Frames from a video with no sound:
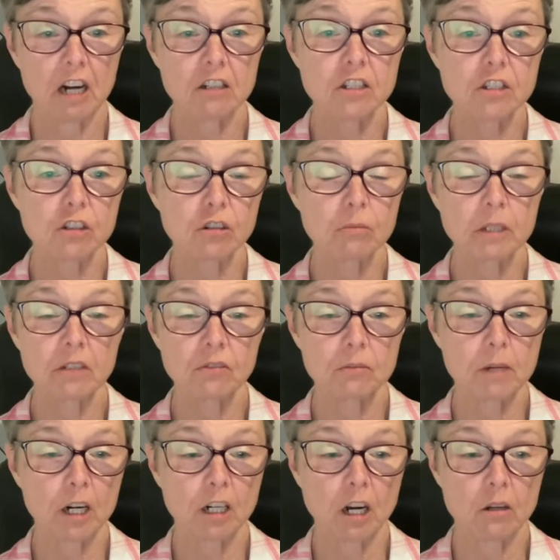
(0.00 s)
Our stew meat
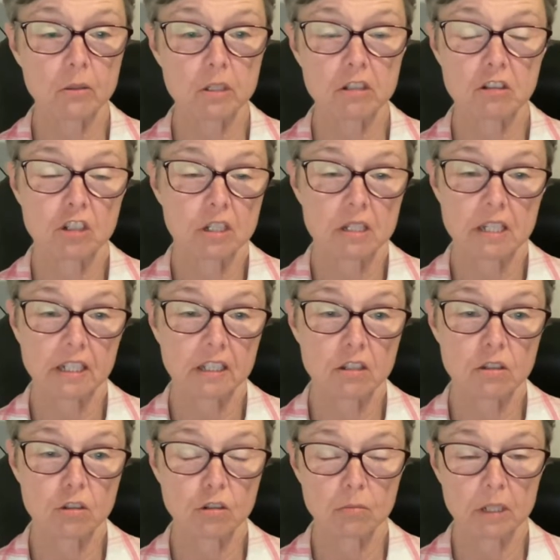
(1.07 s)
from our goats is just like
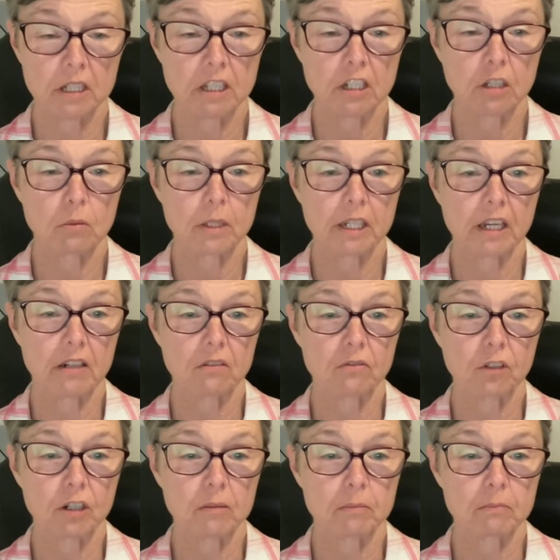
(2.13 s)
the stew meat that you would get
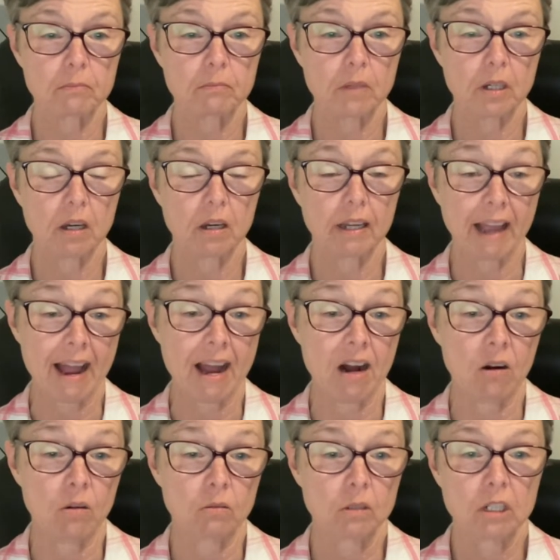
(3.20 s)
from a
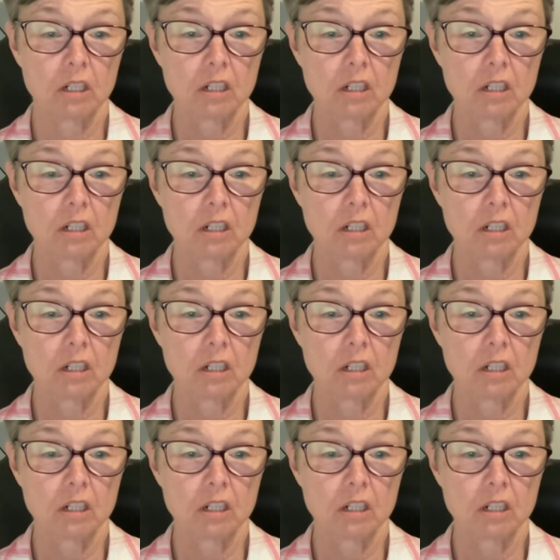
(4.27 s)
cow.